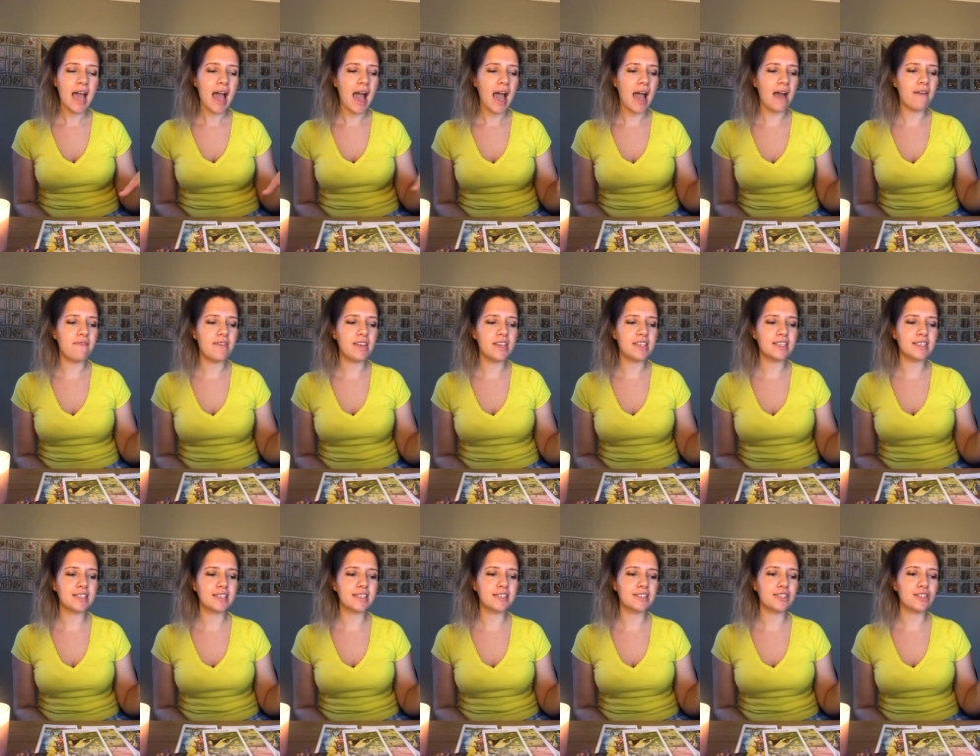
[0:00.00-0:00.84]
and
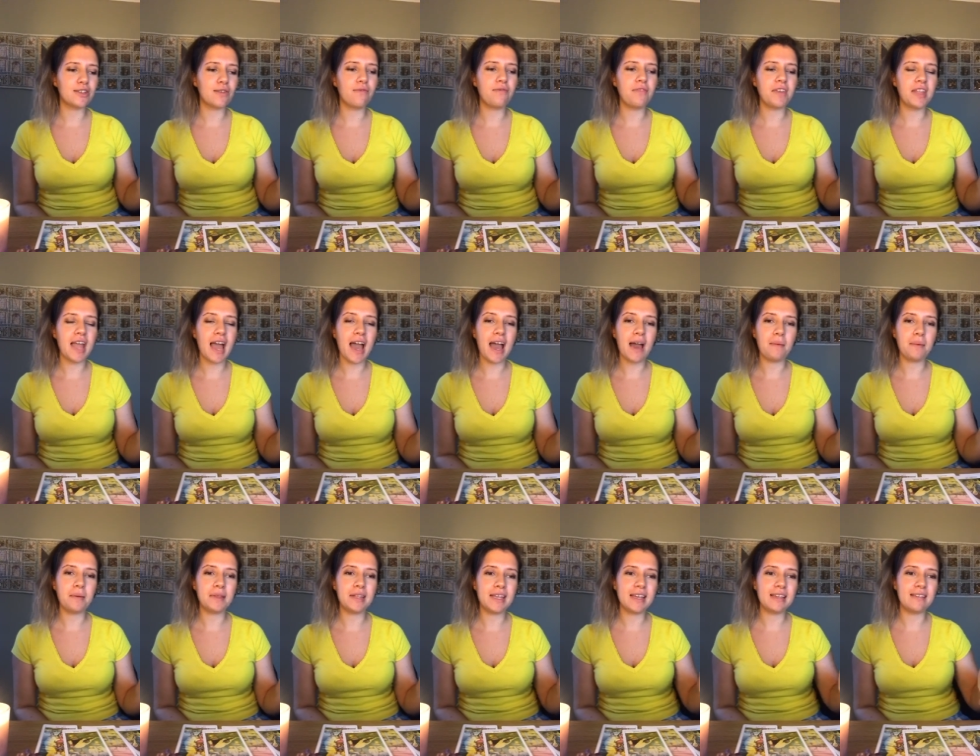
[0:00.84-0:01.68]
there's something
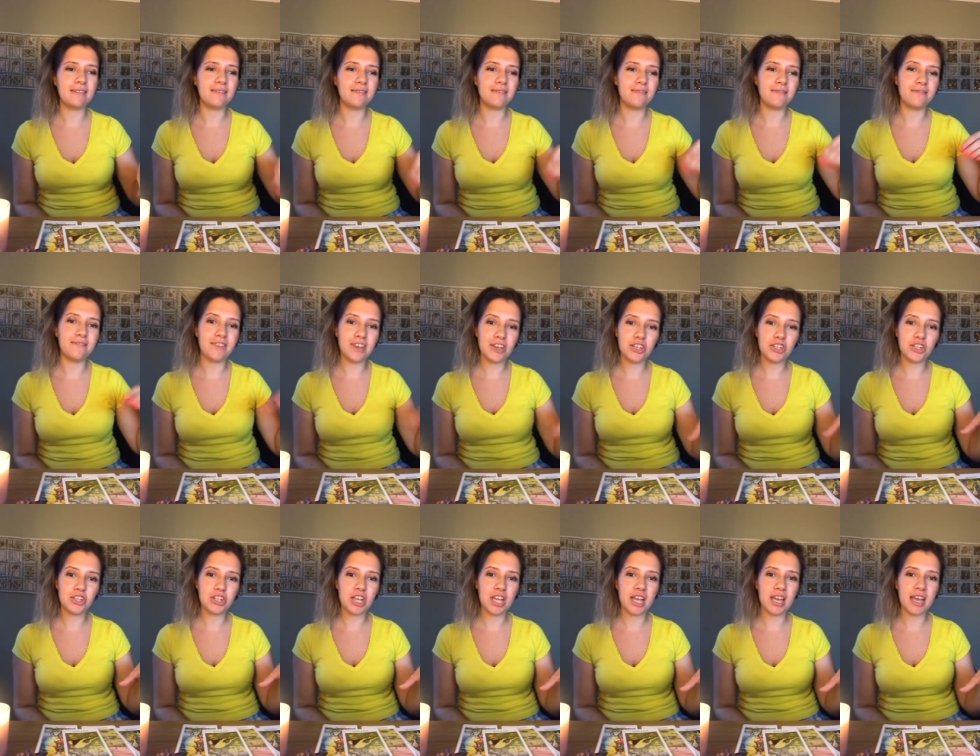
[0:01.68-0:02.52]
happening
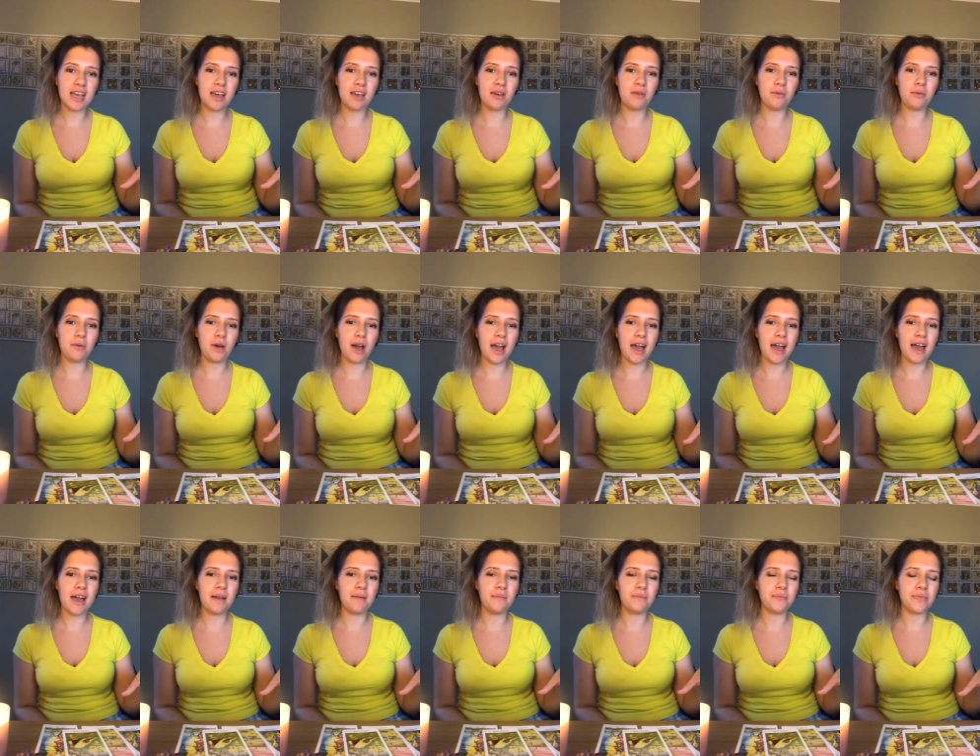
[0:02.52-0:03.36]
this year
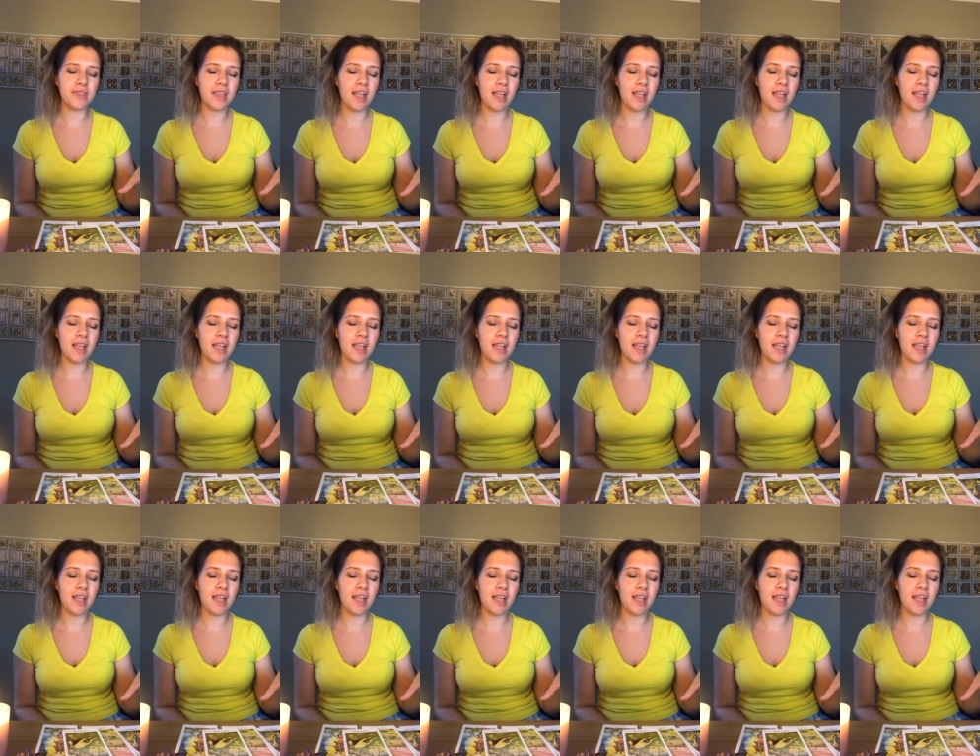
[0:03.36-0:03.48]
um,